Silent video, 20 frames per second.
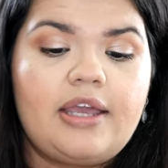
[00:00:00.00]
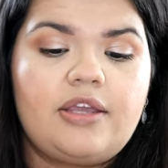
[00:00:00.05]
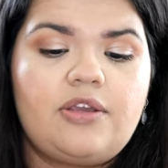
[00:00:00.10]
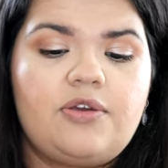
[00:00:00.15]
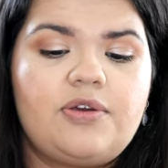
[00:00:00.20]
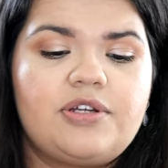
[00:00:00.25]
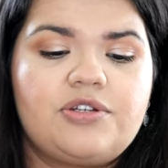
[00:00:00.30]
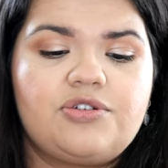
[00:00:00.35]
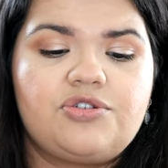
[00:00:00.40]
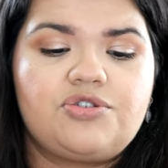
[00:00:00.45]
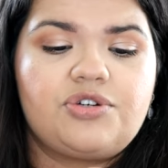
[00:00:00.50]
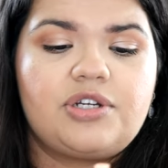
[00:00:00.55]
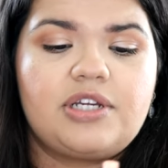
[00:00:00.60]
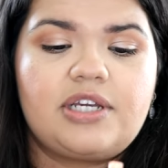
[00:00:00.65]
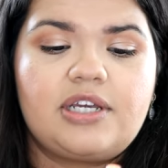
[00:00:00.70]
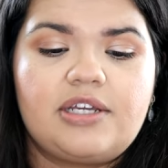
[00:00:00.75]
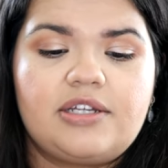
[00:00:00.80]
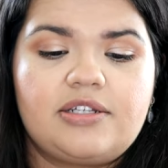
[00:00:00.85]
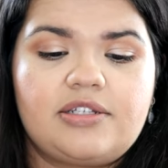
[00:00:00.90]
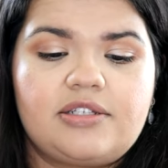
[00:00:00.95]
You can
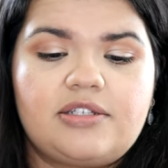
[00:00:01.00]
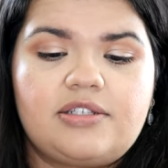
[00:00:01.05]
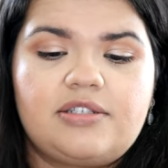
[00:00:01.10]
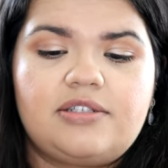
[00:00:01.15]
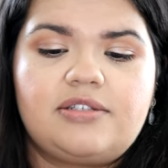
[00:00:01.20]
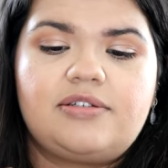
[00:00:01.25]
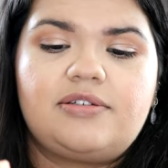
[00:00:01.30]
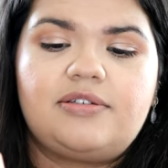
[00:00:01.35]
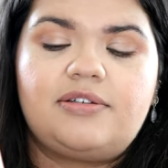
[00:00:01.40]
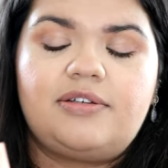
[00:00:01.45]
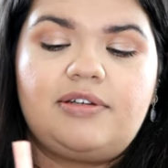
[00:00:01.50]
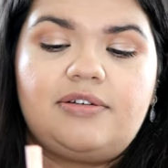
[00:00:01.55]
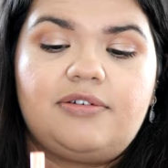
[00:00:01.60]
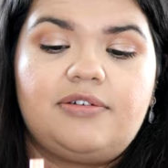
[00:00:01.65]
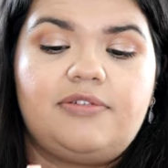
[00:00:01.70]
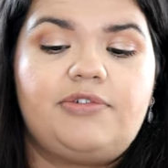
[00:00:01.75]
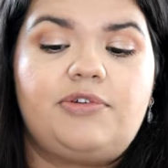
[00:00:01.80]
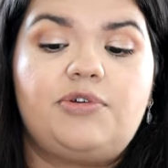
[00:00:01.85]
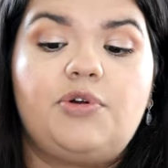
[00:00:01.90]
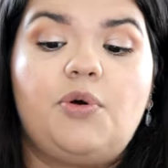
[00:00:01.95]
drink it you know,
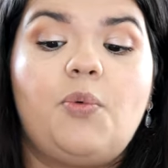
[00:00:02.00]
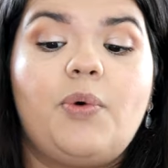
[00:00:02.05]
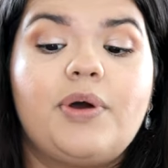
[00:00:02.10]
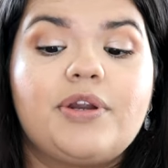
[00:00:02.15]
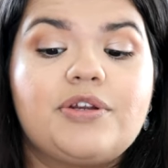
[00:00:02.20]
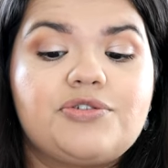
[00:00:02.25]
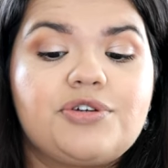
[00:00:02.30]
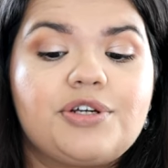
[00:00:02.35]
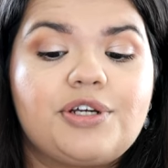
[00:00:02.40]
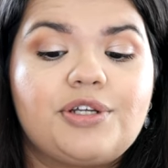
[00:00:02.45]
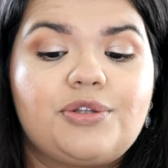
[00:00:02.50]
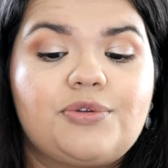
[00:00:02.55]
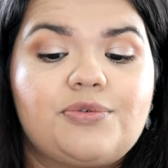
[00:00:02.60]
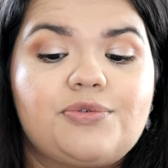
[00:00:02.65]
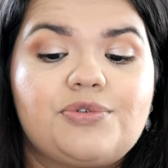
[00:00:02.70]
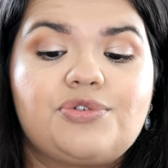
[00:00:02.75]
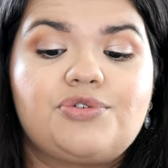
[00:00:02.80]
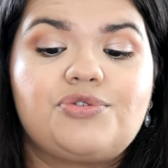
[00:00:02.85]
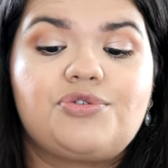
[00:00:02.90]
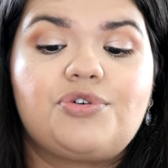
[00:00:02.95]
if you don't want to drink it through
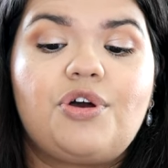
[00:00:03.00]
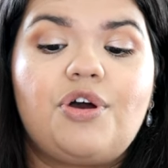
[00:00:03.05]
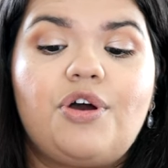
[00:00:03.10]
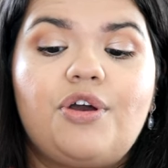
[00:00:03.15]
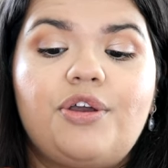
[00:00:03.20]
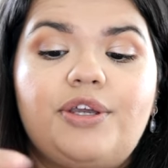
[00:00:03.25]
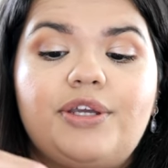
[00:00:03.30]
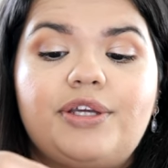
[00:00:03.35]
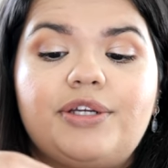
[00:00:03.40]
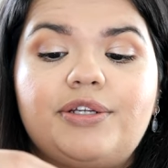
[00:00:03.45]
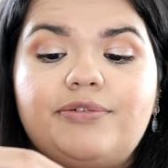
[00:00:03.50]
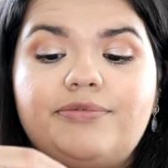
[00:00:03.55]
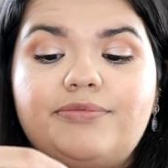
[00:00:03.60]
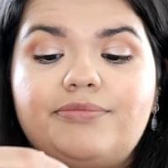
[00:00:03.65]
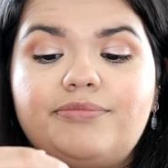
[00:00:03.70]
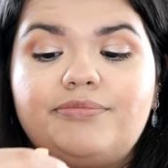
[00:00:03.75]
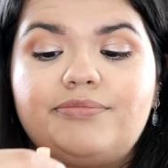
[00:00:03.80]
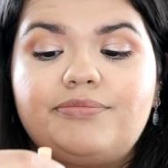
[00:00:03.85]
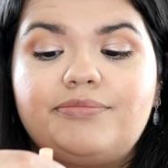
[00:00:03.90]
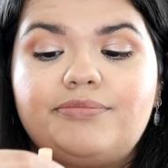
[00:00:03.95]
a straw, you
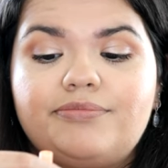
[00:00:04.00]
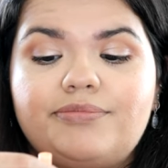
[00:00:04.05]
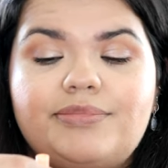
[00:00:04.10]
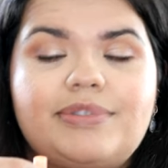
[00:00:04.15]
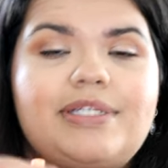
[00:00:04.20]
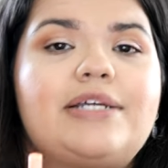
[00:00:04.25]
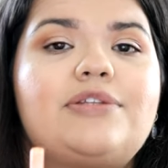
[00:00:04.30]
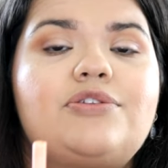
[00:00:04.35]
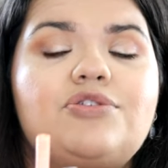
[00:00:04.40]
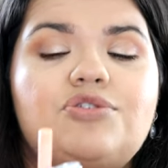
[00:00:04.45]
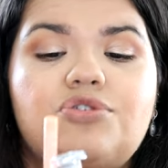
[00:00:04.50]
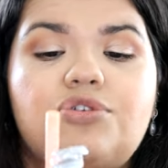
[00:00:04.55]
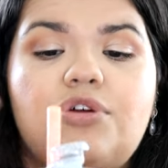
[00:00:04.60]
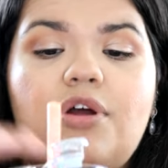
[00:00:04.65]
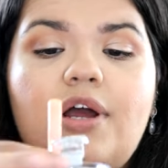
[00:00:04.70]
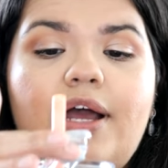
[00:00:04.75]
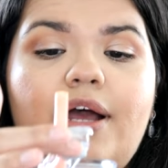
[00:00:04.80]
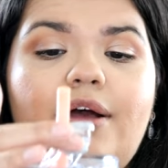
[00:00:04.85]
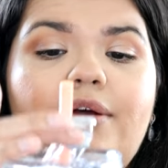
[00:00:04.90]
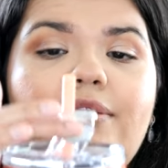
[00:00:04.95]
can take the straw
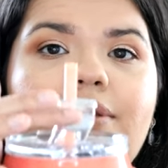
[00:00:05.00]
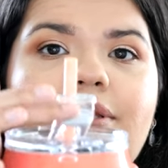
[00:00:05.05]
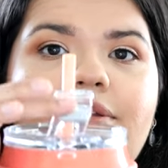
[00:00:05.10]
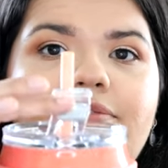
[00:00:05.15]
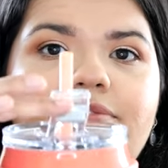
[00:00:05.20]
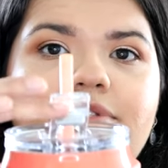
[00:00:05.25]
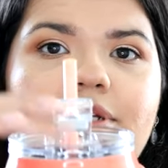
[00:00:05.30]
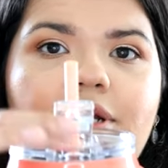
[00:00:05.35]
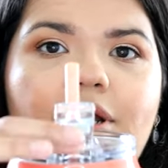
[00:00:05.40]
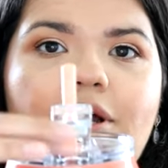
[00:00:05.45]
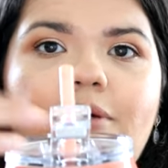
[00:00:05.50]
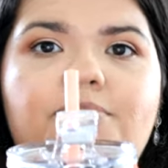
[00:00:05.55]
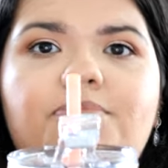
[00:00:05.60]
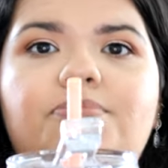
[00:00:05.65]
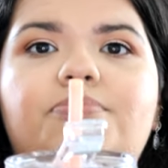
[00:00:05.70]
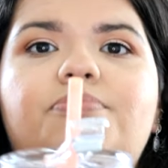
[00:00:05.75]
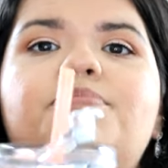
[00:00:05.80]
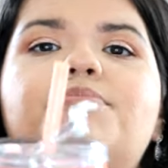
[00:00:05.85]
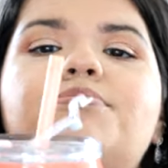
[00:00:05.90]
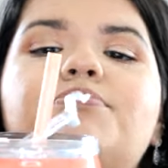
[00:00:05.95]
out, lift it up,
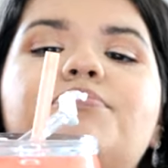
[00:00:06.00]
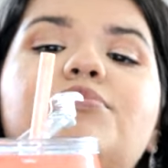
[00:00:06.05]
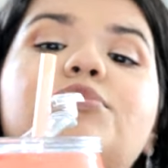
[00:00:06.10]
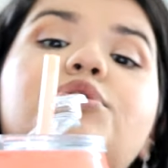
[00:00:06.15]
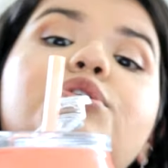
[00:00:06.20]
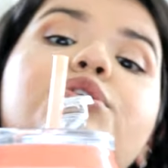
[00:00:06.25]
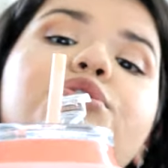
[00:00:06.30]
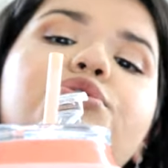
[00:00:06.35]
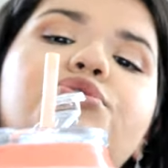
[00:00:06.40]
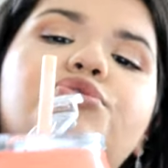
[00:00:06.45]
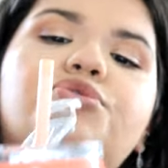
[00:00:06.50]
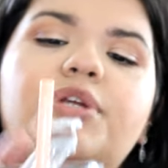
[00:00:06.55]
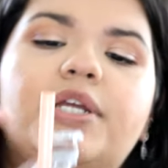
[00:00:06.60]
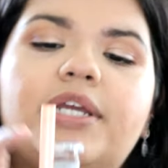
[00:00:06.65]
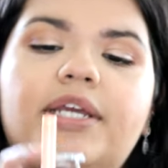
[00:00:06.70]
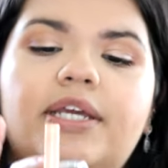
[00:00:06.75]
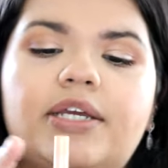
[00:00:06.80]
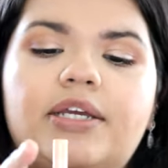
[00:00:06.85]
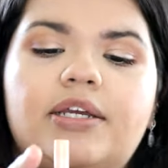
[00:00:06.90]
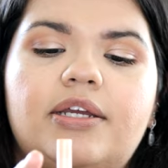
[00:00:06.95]

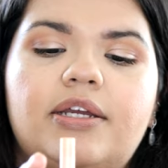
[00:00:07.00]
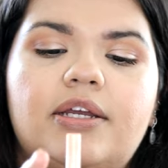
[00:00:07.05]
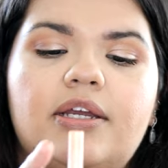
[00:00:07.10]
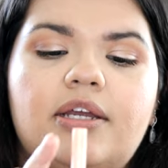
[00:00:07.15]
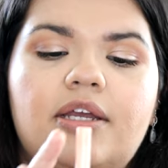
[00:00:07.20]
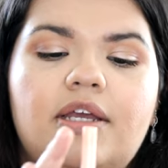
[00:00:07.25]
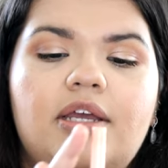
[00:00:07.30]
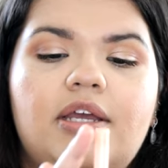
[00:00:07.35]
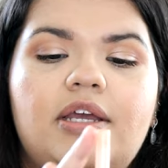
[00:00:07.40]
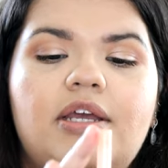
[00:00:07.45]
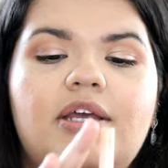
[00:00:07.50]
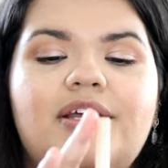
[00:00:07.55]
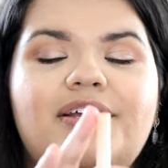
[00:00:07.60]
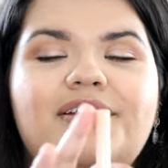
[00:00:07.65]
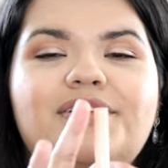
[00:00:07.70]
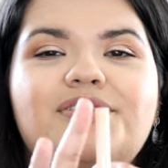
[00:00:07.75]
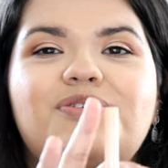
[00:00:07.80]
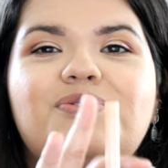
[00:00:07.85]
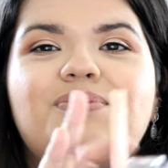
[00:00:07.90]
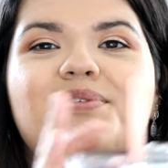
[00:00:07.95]
drink it.
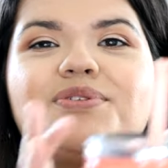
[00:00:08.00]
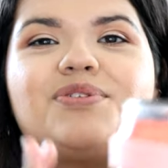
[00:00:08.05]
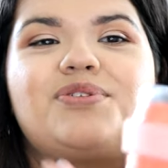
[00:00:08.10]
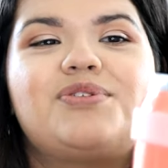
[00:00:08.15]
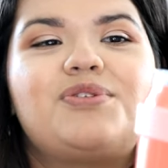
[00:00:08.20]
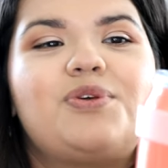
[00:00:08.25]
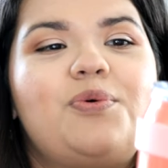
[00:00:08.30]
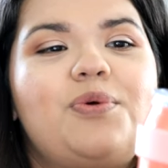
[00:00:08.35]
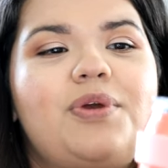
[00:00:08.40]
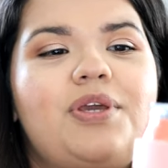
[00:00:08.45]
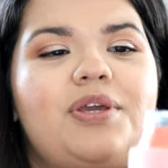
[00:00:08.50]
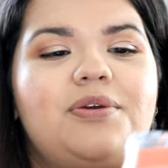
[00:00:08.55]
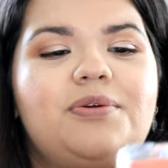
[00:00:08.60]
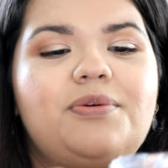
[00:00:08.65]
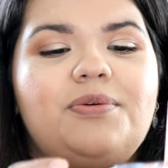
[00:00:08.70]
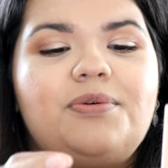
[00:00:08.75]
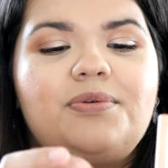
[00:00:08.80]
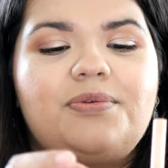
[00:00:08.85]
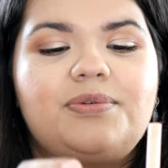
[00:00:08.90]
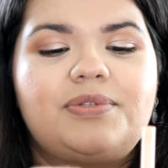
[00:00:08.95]
It's so
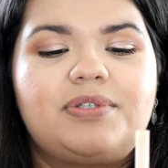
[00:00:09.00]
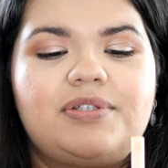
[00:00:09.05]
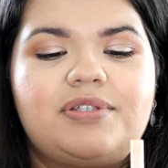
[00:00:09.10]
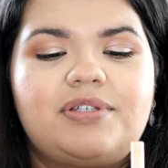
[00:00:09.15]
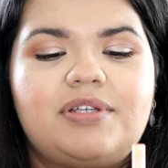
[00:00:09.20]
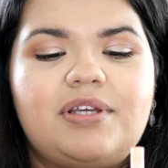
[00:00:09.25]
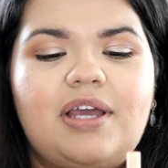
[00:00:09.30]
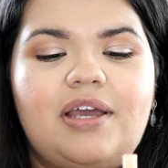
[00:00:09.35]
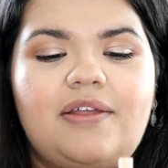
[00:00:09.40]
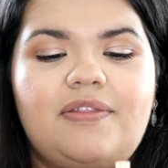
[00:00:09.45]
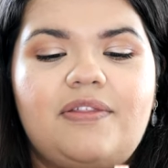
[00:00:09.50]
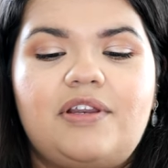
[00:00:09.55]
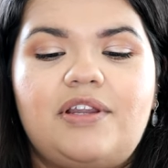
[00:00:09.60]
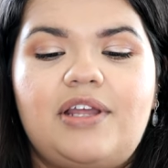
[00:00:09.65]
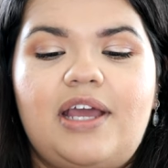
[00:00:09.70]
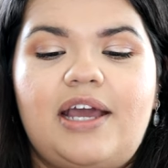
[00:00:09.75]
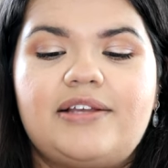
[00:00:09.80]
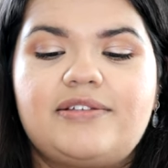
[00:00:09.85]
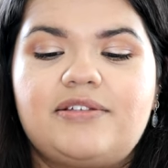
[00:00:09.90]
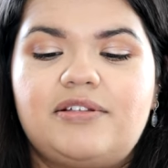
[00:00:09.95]
cute. And then
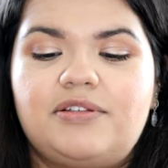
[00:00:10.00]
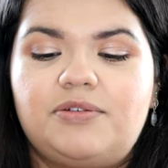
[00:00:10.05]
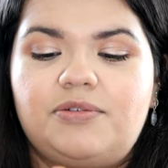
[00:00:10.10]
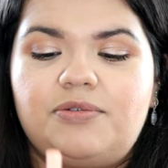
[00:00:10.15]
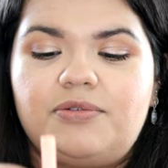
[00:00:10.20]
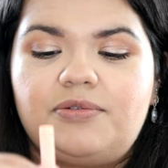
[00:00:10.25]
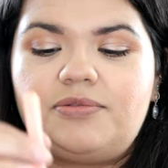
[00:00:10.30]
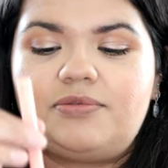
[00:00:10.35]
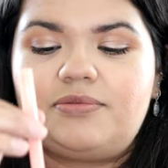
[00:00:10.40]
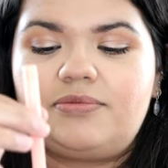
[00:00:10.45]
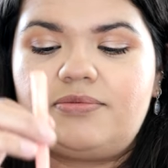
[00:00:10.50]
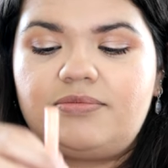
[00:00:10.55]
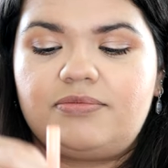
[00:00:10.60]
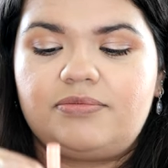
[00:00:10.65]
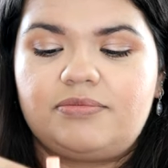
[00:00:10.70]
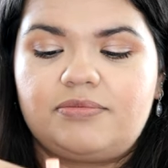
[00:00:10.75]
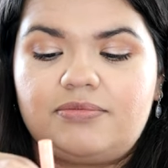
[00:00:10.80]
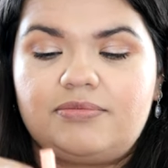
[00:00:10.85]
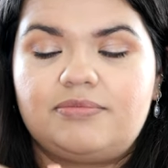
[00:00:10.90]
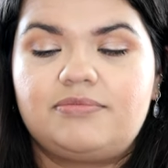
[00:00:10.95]
it has a little
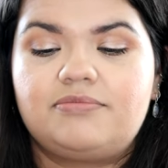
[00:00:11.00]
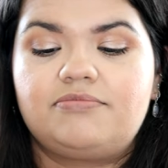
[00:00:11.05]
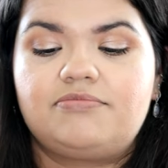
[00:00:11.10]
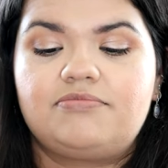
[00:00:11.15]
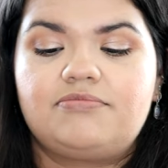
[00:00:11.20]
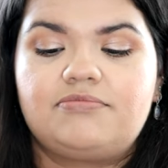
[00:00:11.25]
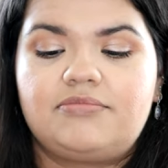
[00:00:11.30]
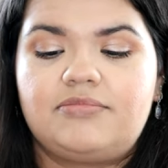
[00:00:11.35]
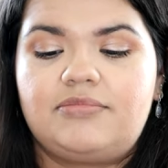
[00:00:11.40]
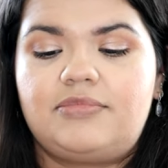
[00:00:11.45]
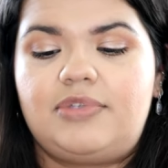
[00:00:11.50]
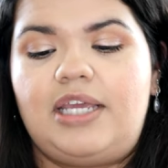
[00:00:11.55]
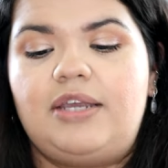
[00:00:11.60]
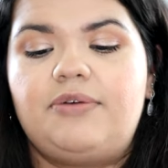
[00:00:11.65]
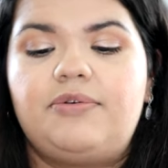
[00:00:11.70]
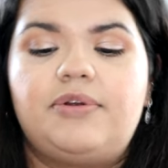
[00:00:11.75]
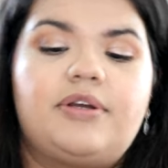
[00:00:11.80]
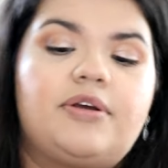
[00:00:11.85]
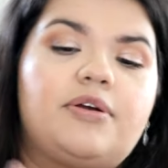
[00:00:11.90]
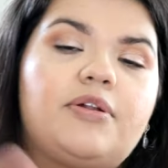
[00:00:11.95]
thing
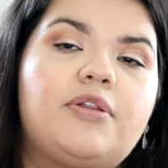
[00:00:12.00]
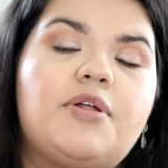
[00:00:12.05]
where you can